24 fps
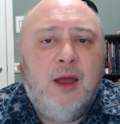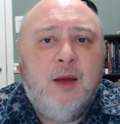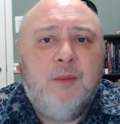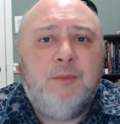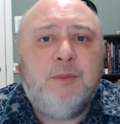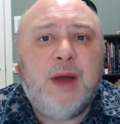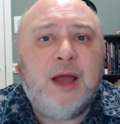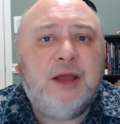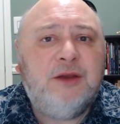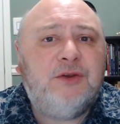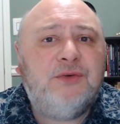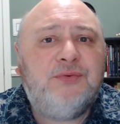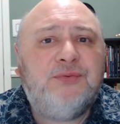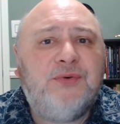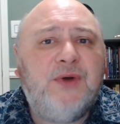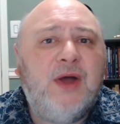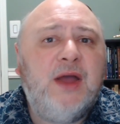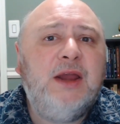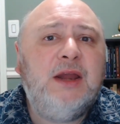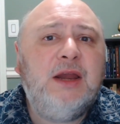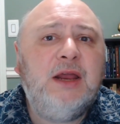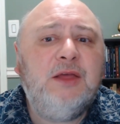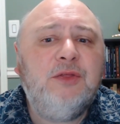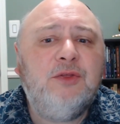by
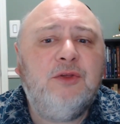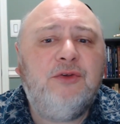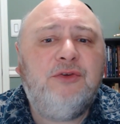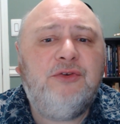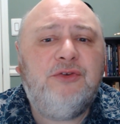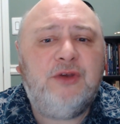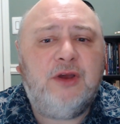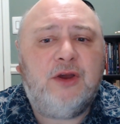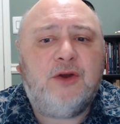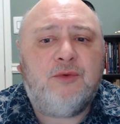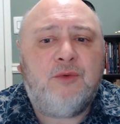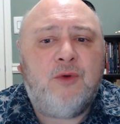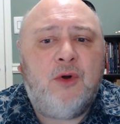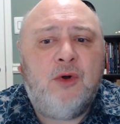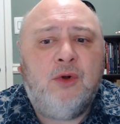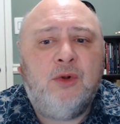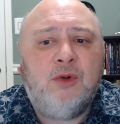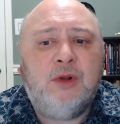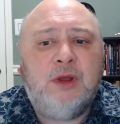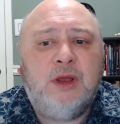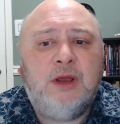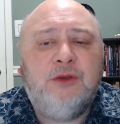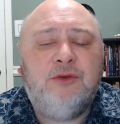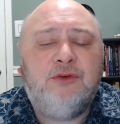defining the sick
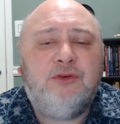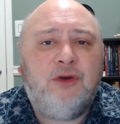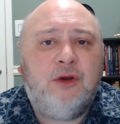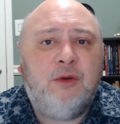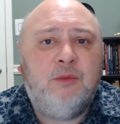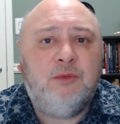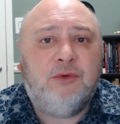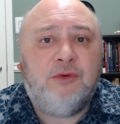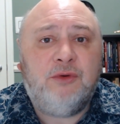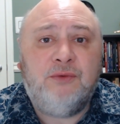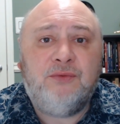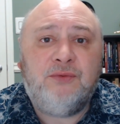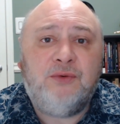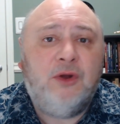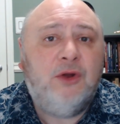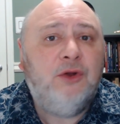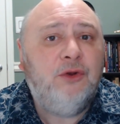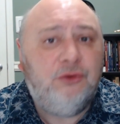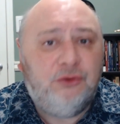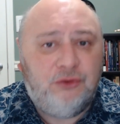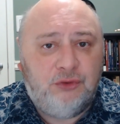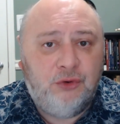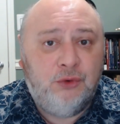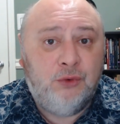role in terms of
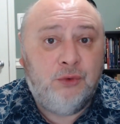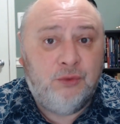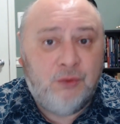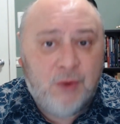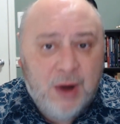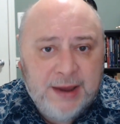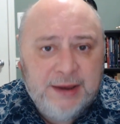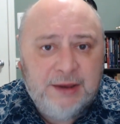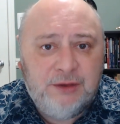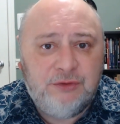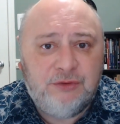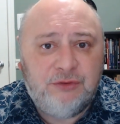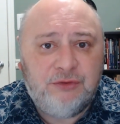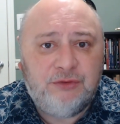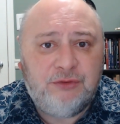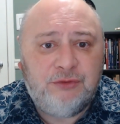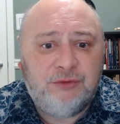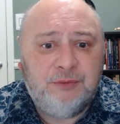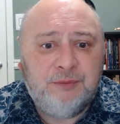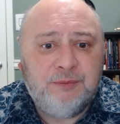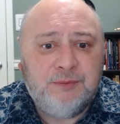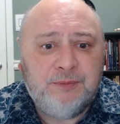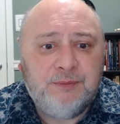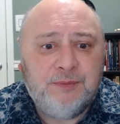two rights
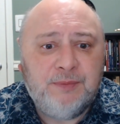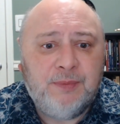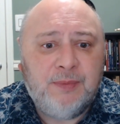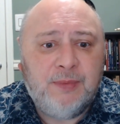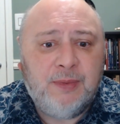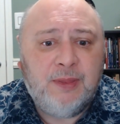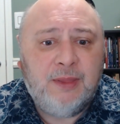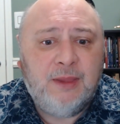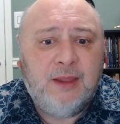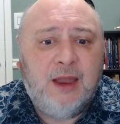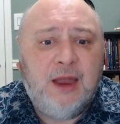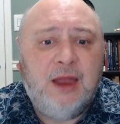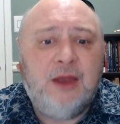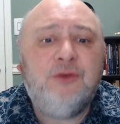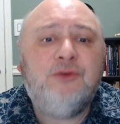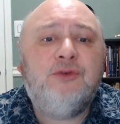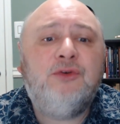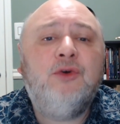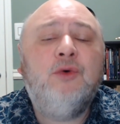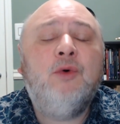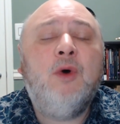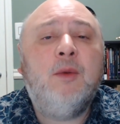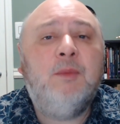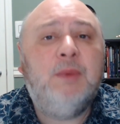and
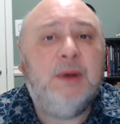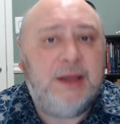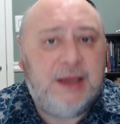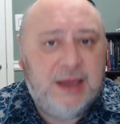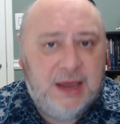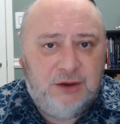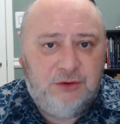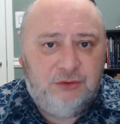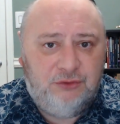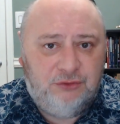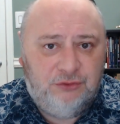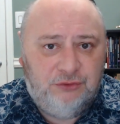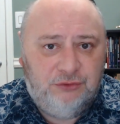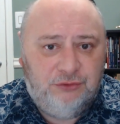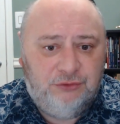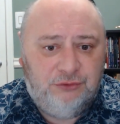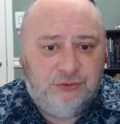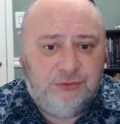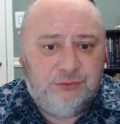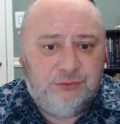two obligations.